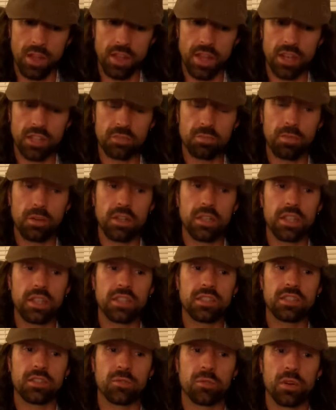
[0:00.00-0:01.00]
Yeah, it's pretty
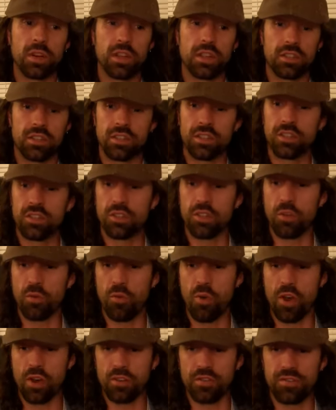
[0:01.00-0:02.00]
easy to do the
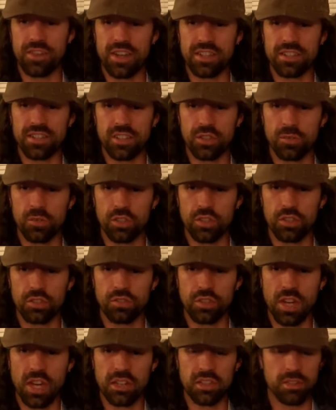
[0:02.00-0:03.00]
water fasting when
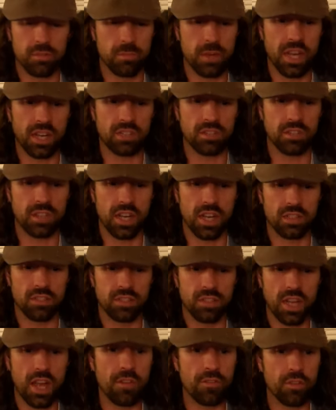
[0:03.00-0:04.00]
you've got some
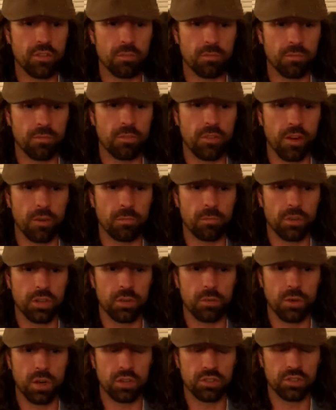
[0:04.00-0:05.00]
excess. Have you felt
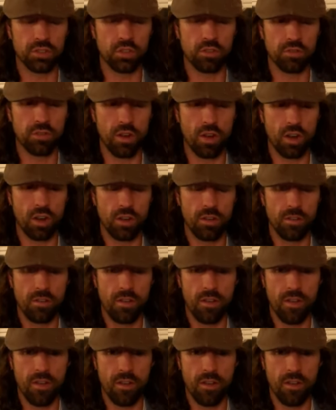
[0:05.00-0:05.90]
pretty well so far?